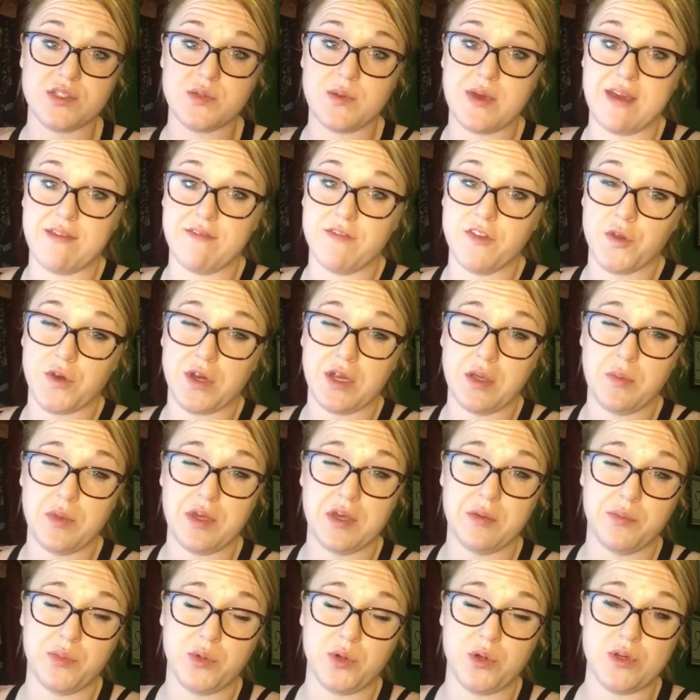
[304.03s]
We have 3
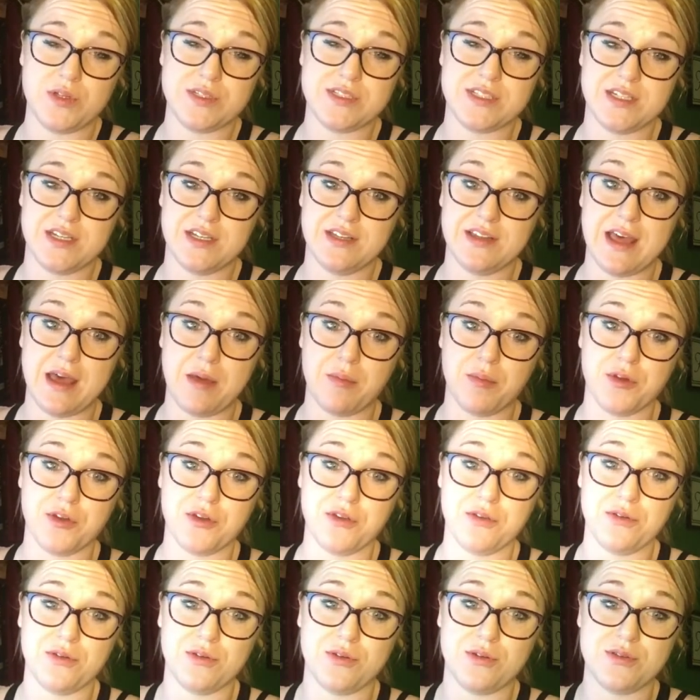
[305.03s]
pit bulls and a
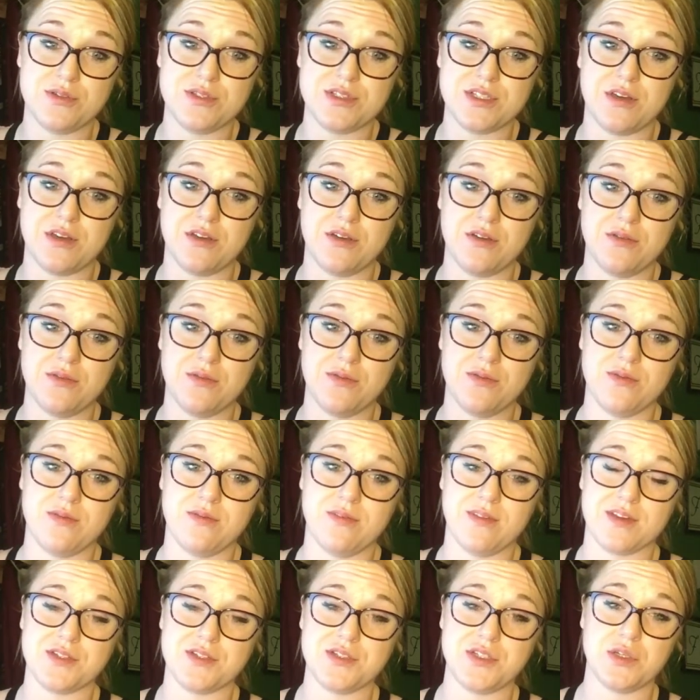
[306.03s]
labradoodle, so
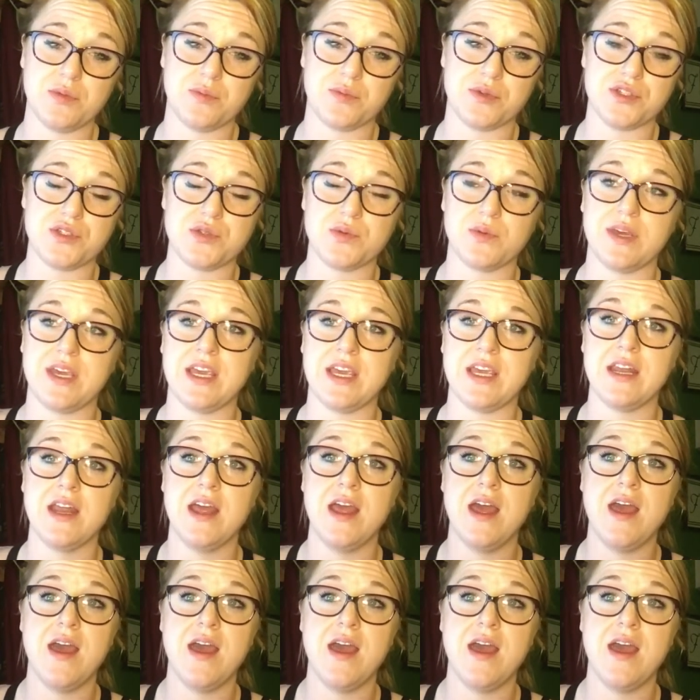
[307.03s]
they're super sweet.